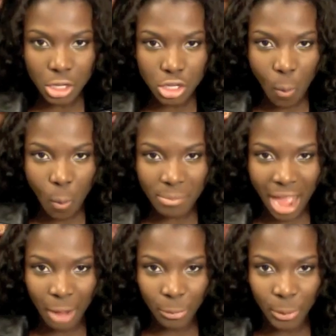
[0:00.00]
going
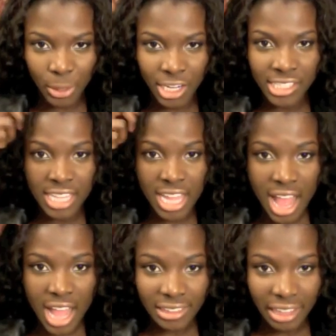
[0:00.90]
backwards
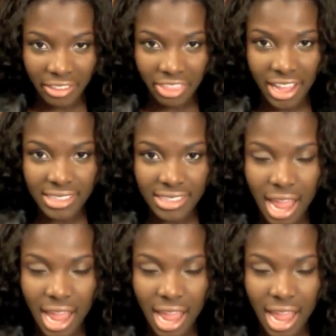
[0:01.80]
like this.